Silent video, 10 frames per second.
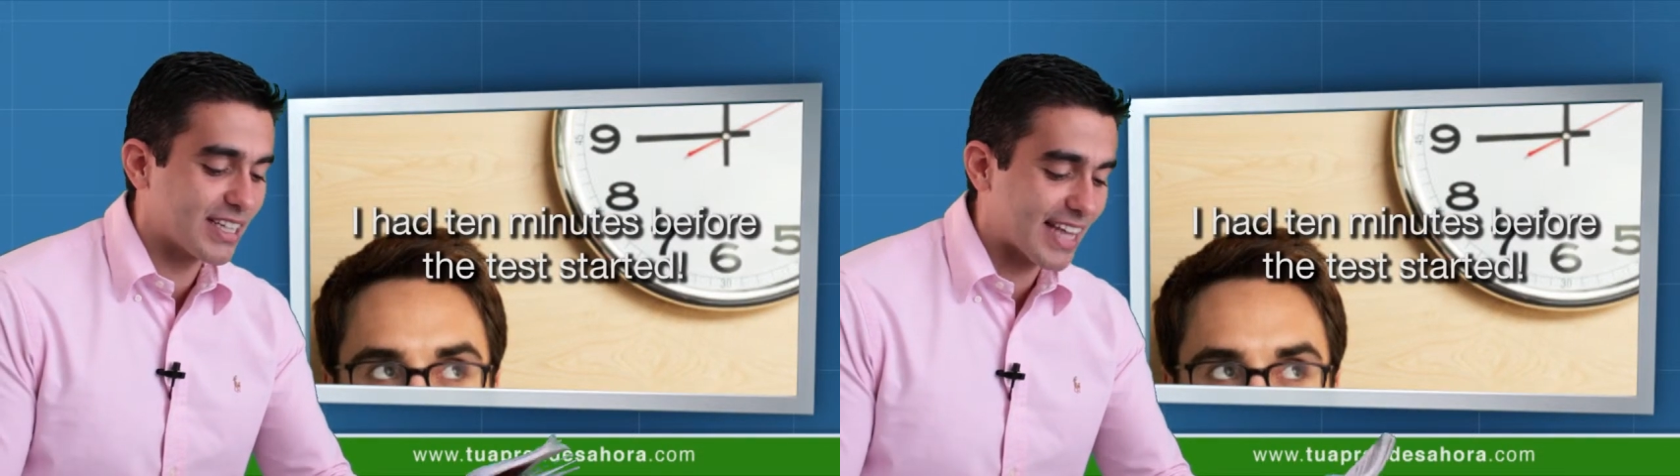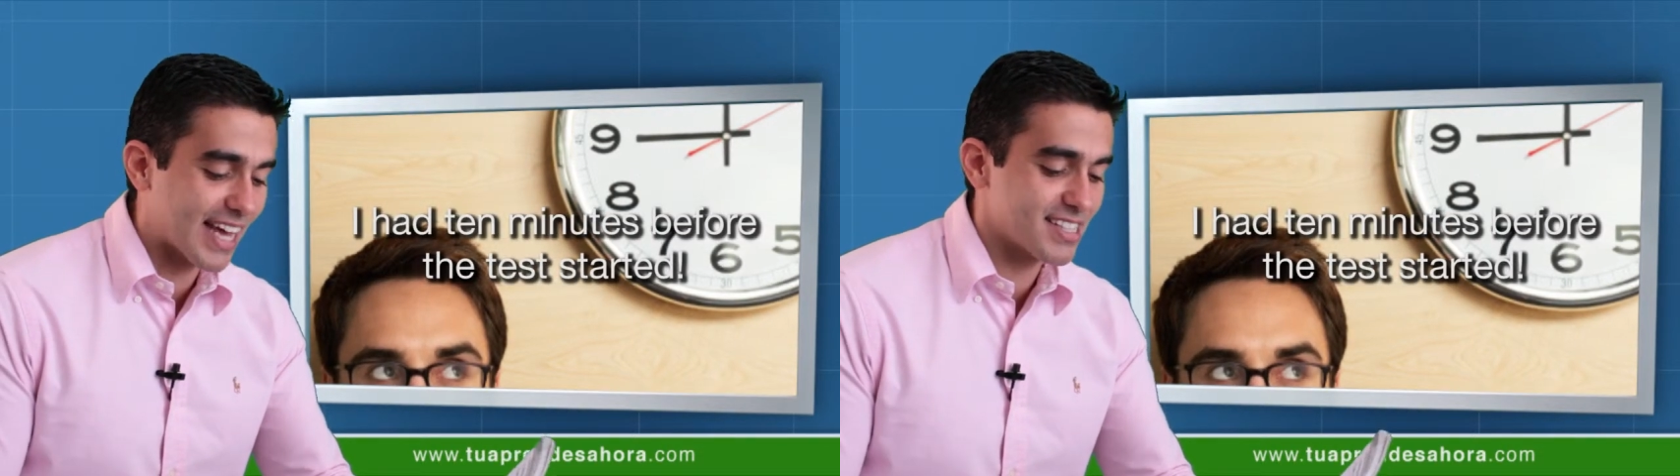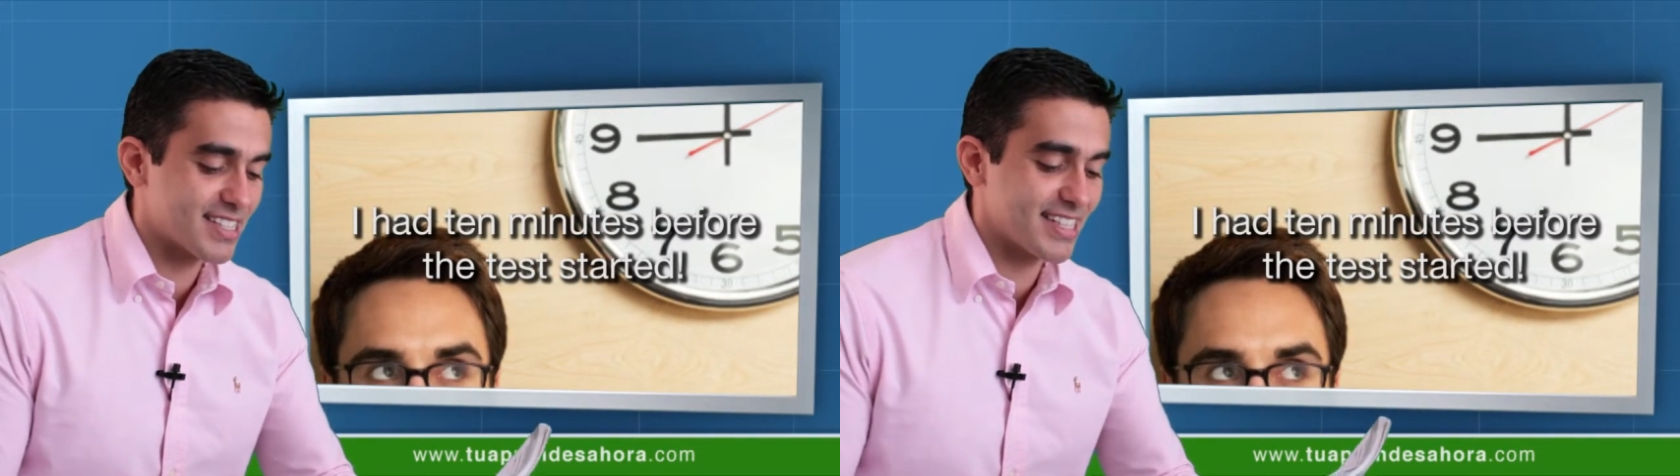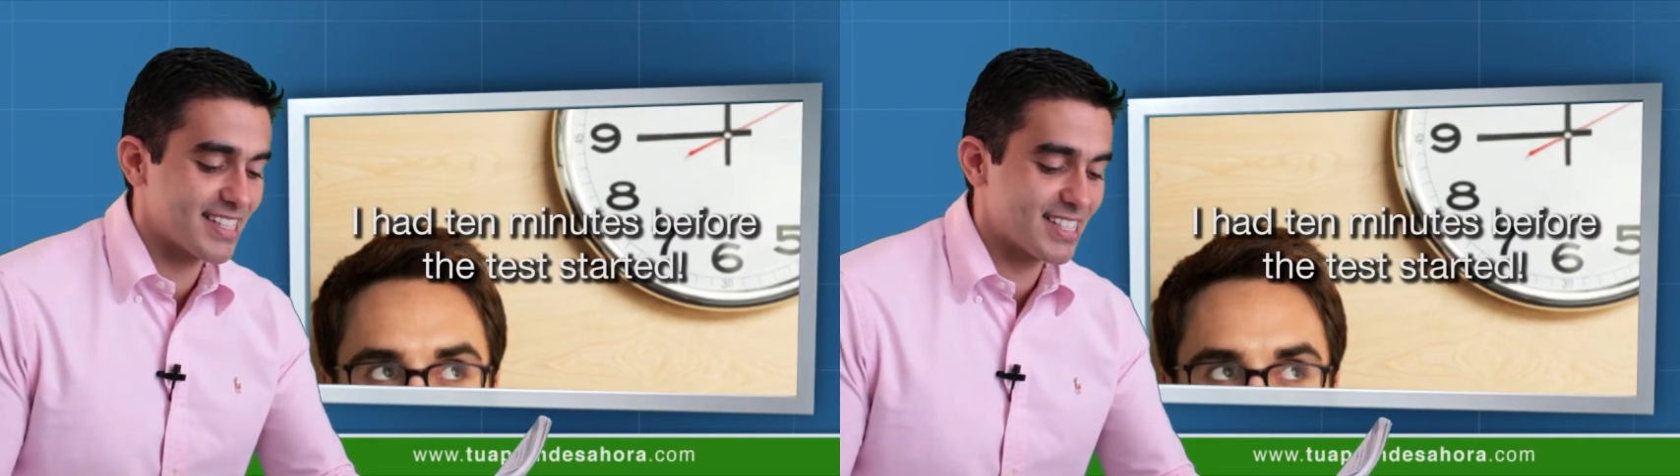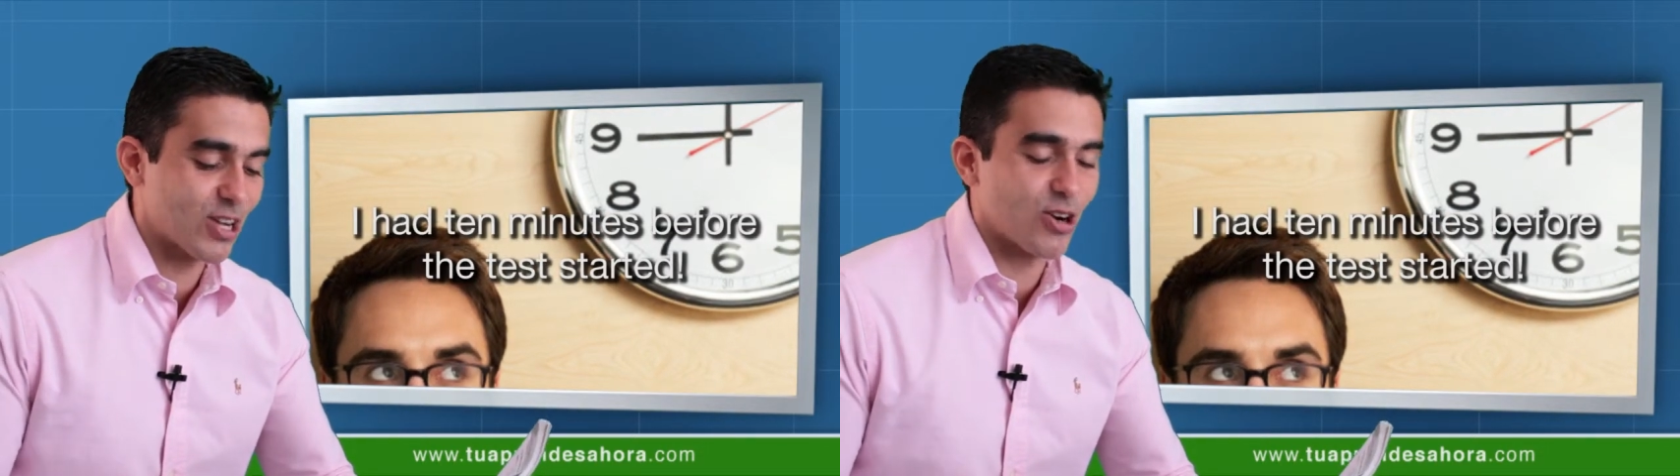test
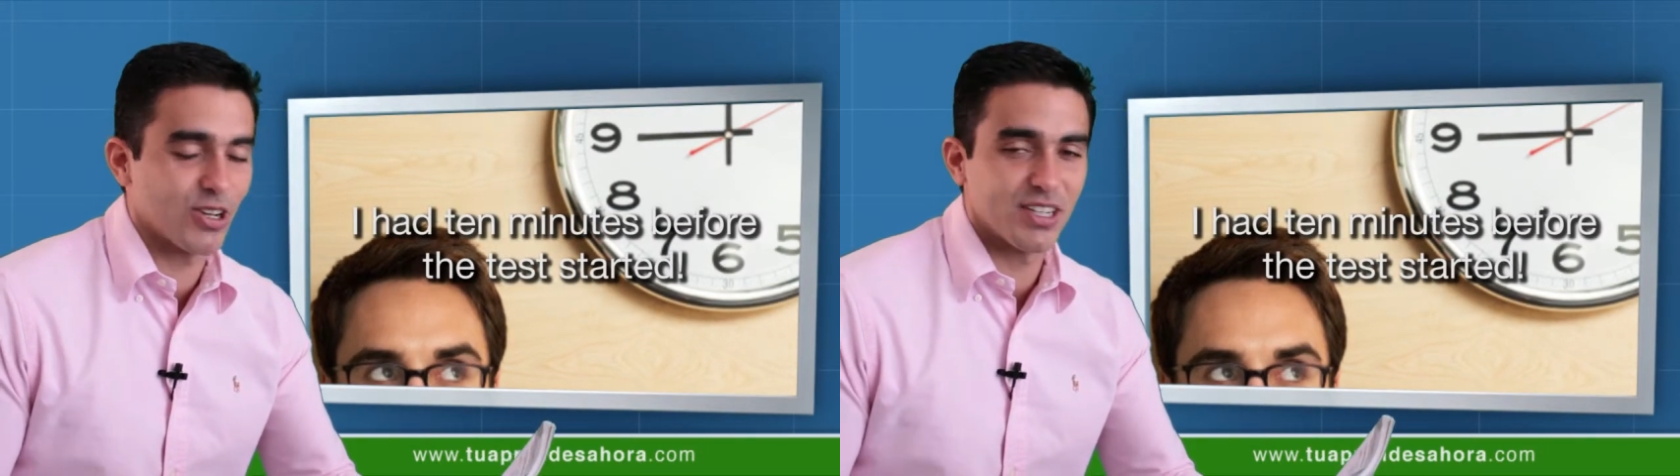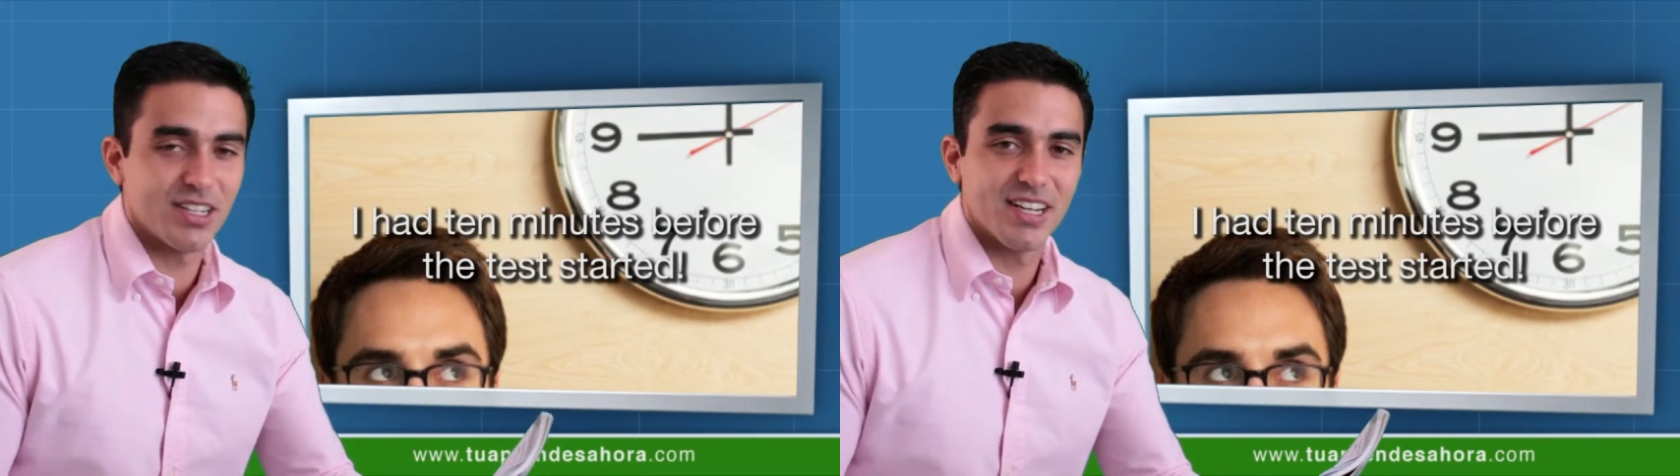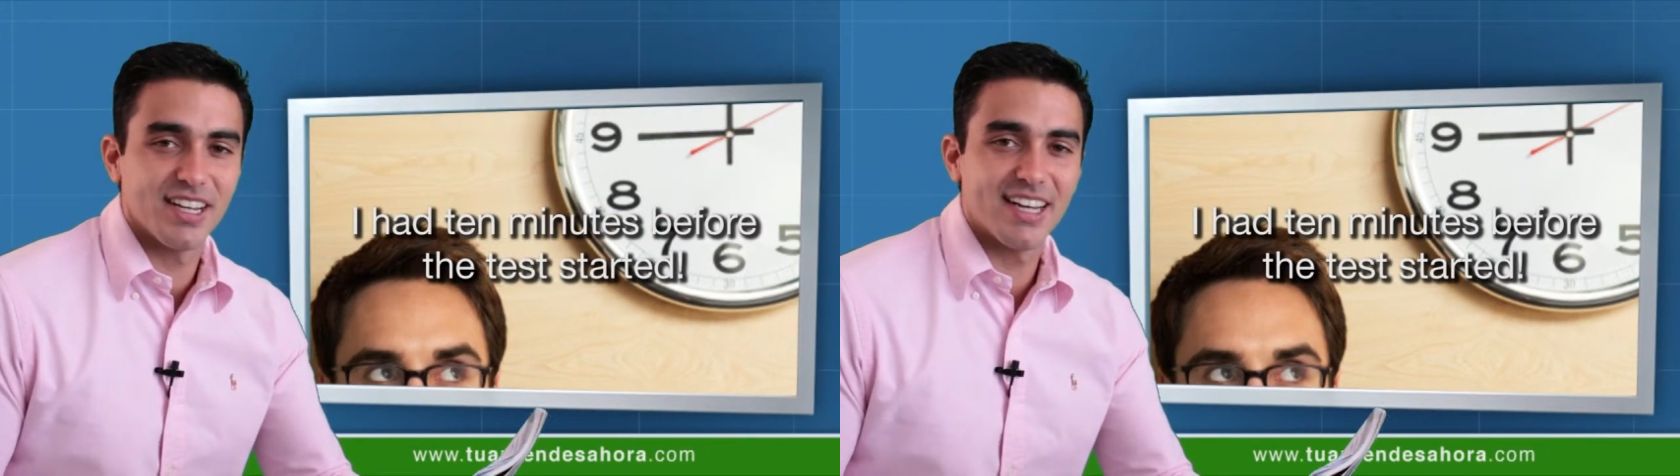started.